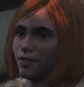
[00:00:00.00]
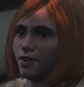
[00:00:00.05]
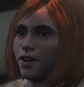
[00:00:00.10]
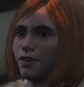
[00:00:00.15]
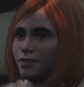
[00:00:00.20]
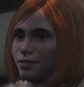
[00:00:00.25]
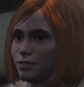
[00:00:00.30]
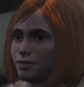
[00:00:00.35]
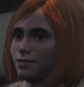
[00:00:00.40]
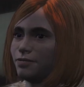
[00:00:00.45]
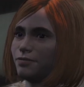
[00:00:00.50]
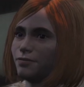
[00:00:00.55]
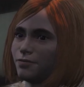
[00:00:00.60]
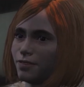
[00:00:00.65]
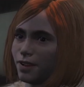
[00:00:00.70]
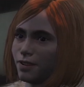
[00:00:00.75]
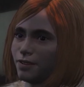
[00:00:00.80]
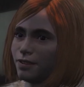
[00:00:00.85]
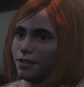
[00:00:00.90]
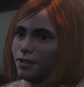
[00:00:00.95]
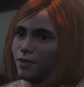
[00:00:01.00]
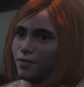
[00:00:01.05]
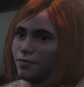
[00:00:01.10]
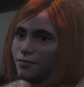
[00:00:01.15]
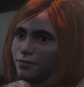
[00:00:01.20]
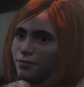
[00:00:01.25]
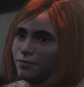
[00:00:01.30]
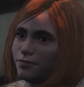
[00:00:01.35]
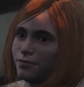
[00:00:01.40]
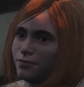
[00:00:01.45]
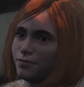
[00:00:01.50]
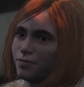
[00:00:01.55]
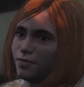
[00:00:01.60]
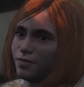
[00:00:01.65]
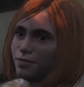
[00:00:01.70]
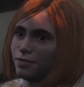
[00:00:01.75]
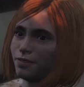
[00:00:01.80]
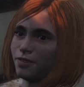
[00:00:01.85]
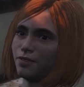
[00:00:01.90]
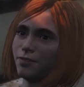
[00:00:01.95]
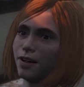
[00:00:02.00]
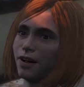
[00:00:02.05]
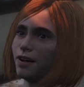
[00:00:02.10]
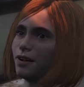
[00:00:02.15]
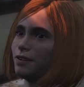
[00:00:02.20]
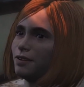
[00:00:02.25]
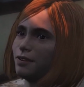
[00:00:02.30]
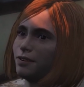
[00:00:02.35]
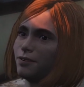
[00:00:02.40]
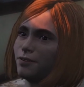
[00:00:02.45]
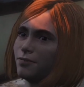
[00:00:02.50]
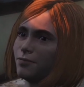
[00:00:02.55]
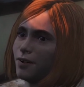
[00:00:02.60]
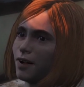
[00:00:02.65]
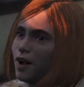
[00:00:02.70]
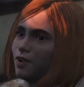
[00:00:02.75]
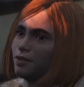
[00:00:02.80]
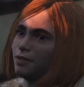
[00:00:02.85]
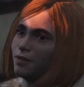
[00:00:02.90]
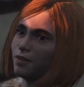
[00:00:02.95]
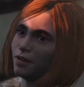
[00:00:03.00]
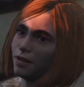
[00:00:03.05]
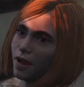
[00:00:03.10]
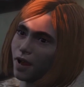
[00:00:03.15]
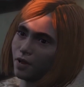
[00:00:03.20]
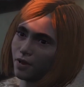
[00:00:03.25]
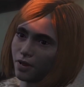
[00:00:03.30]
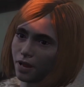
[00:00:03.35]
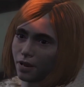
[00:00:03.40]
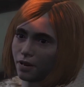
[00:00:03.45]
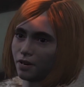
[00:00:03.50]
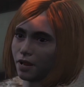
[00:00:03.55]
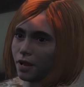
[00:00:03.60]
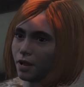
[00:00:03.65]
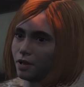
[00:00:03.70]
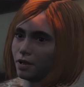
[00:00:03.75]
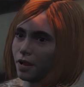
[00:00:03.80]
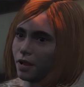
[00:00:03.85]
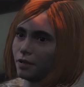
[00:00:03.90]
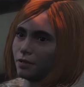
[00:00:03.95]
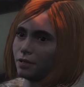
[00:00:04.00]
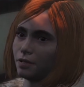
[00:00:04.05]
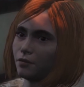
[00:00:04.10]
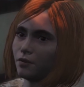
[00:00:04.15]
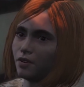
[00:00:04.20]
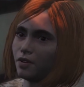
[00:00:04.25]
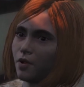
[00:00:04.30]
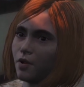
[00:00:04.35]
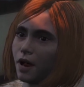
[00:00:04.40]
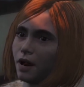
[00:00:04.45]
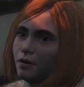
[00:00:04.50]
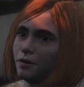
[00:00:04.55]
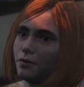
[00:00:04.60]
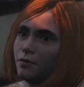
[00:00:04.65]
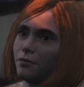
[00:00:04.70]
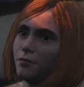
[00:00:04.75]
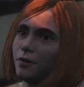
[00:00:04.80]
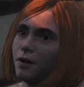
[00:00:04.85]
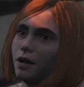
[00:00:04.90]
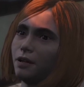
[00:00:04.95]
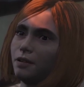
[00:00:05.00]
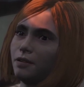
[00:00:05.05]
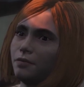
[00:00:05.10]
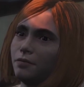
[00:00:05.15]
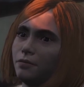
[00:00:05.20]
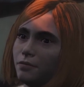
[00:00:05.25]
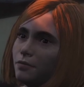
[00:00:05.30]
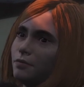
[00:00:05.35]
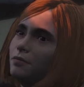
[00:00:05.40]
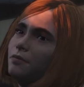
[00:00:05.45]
up front. Thank you. Uh, it's in the back, bars in the yeah. corner, and the outhouse is over the wall. Bye.